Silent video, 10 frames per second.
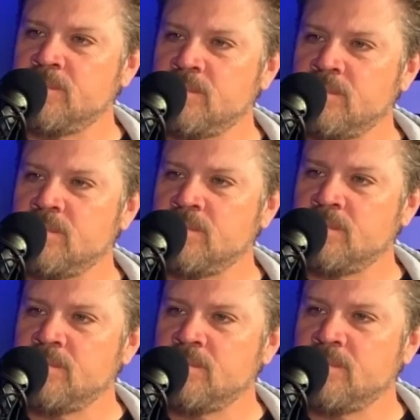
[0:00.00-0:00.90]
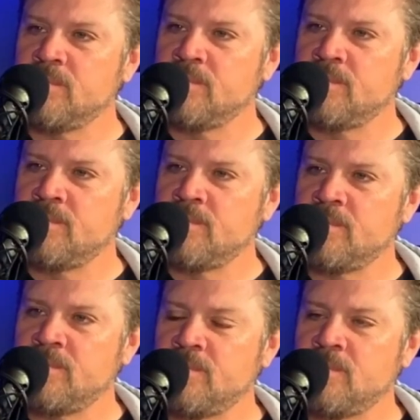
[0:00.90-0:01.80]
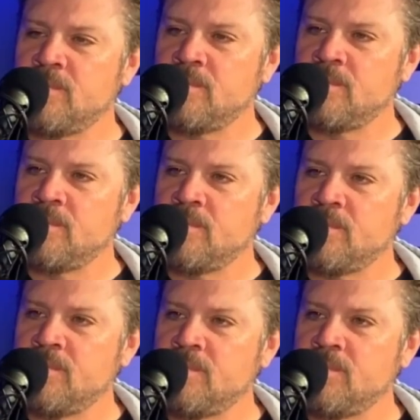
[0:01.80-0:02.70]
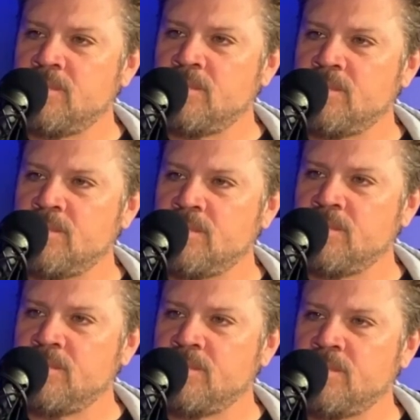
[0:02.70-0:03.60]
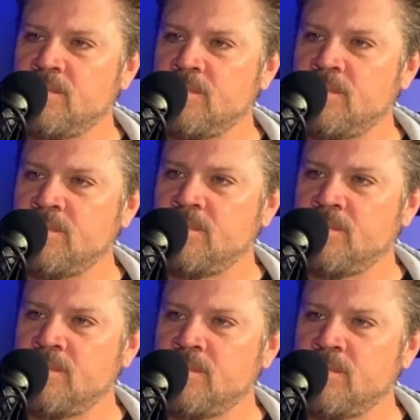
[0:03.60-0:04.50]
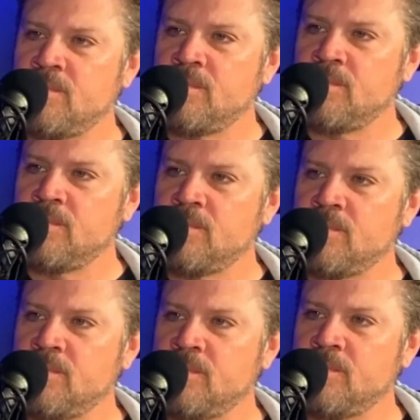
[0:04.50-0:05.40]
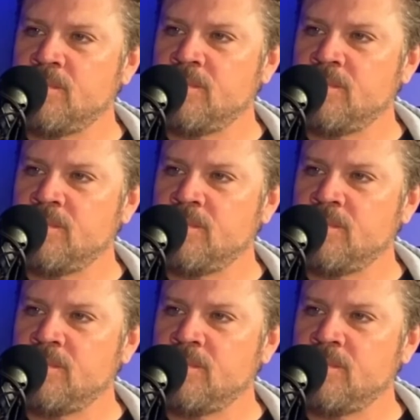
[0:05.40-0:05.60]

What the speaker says: (not speaking)